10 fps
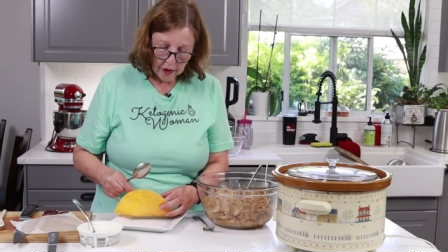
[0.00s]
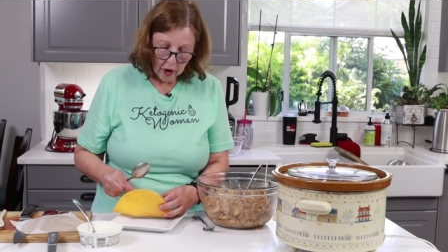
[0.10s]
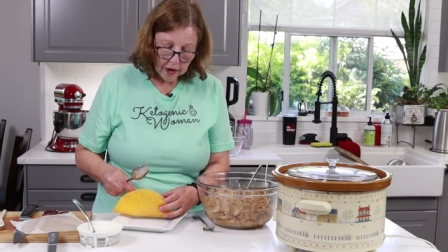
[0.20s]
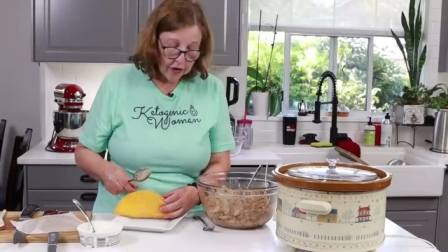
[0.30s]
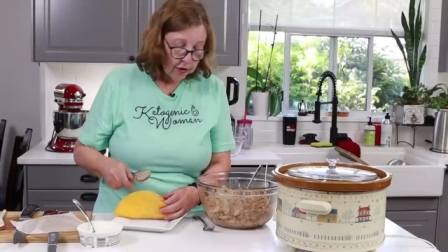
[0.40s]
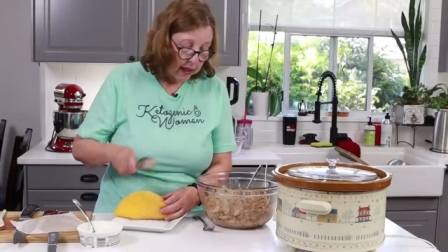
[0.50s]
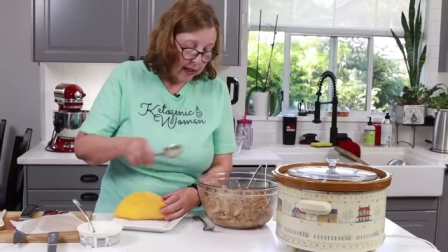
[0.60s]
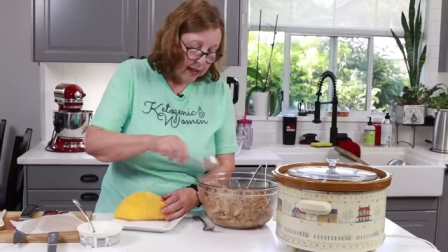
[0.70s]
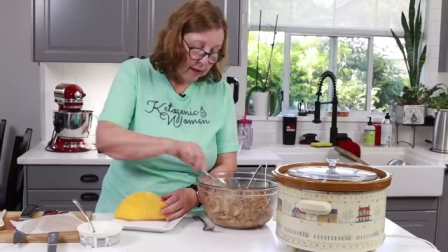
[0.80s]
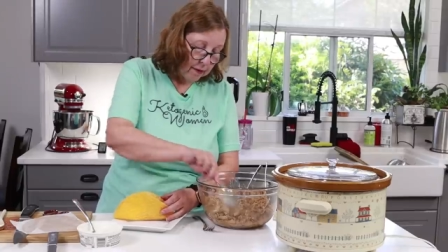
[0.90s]
you're not
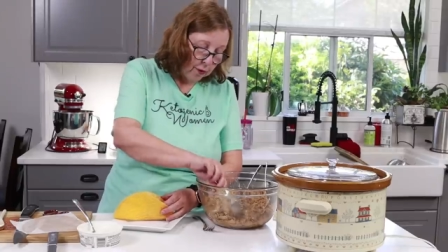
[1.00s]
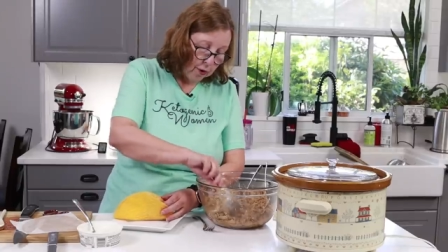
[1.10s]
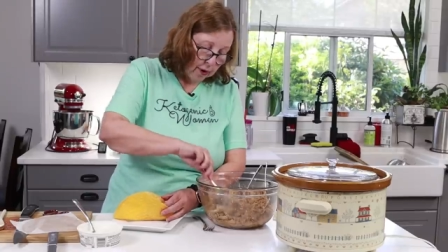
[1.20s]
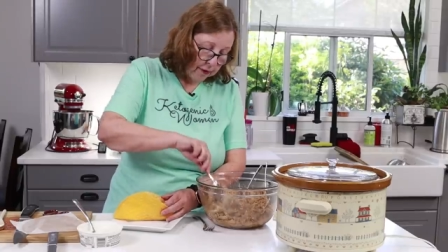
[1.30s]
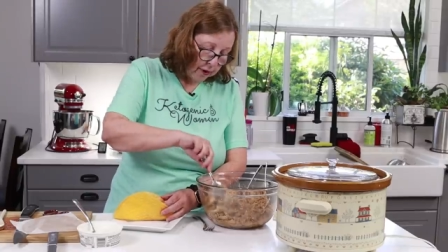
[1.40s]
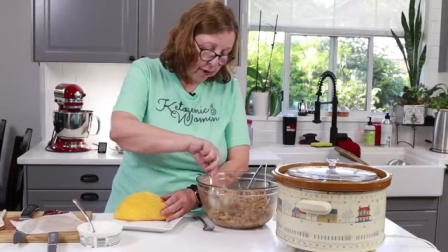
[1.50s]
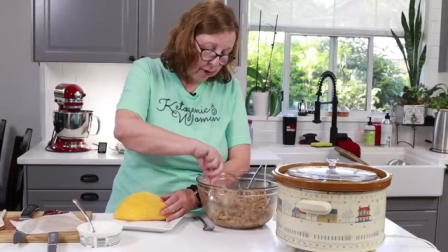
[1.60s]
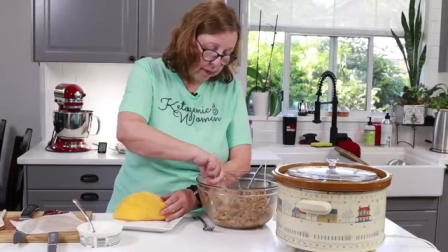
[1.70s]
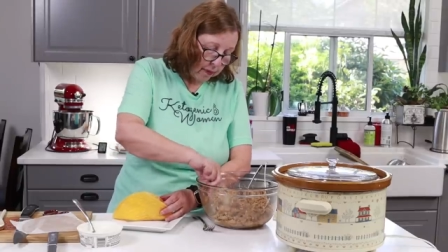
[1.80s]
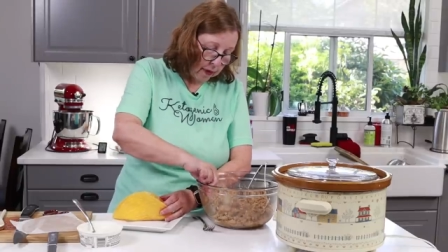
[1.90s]
doing ketovore, if
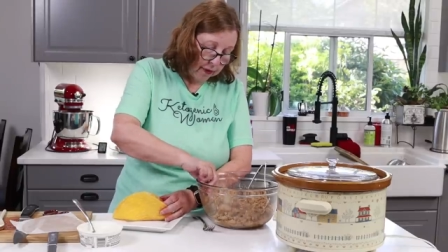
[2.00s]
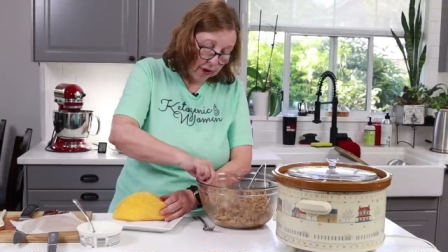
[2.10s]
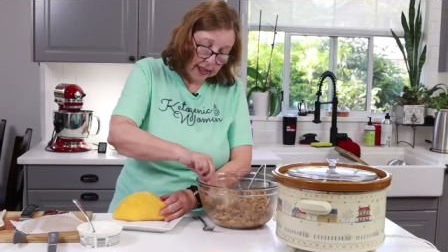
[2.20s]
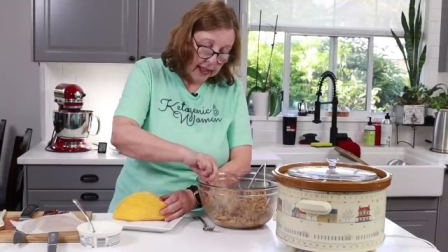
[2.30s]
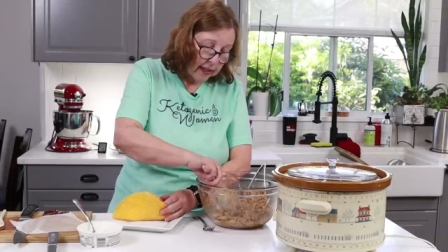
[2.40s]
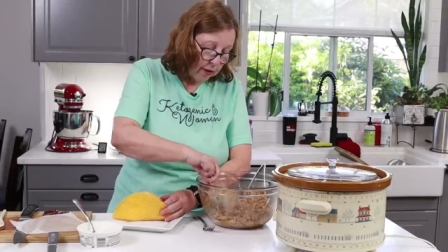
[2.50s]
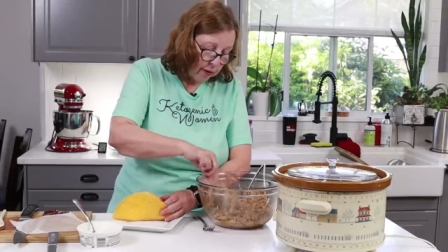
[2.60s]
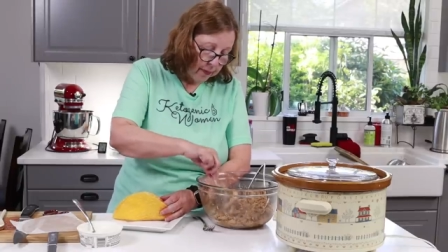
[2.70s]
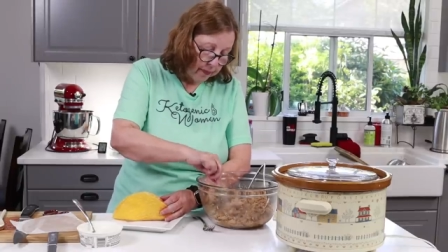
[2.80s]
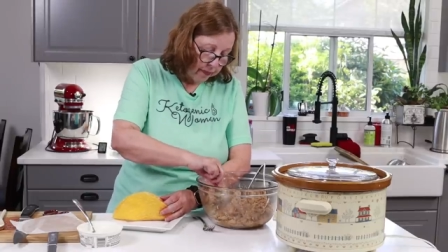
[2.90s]
you're if you're keto,